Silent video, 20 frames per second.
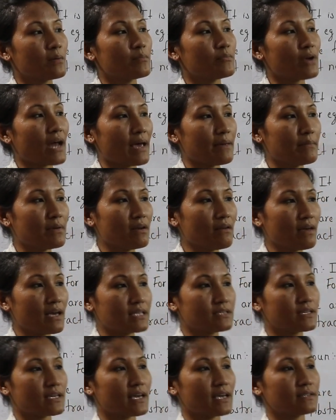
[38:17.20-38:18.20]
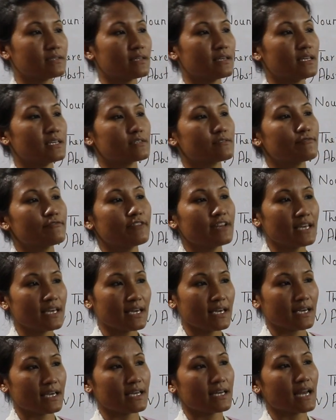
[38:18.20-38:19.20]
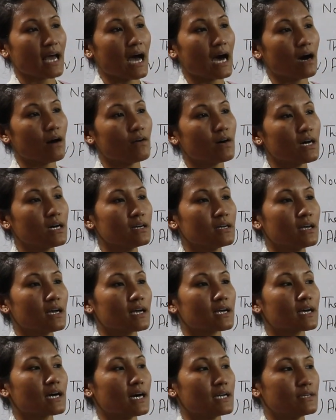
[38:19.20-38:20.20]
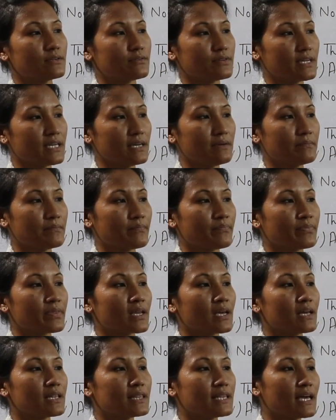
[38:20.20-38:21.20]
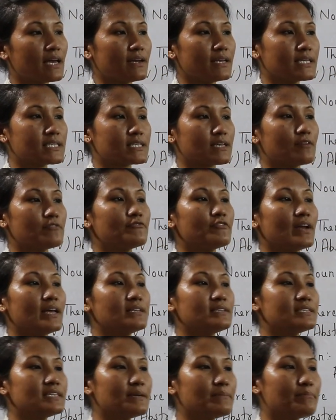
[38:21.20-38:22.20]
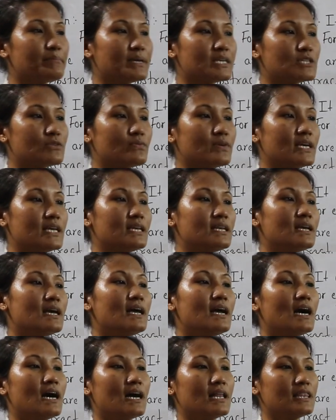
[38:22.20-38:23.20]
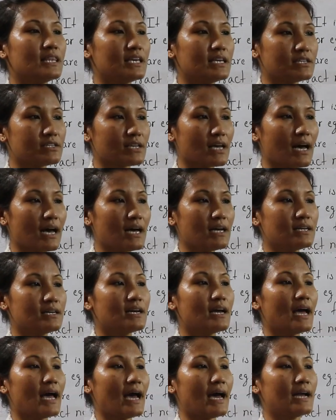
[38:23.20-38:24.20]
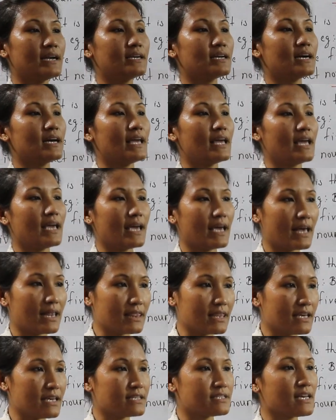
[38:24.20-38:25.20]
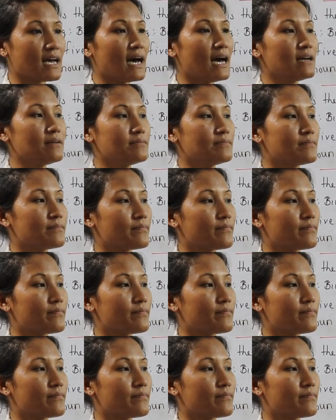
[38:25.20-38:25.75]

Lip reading: Primary education is free in our country. There is a friendship between Alicia and Elijah.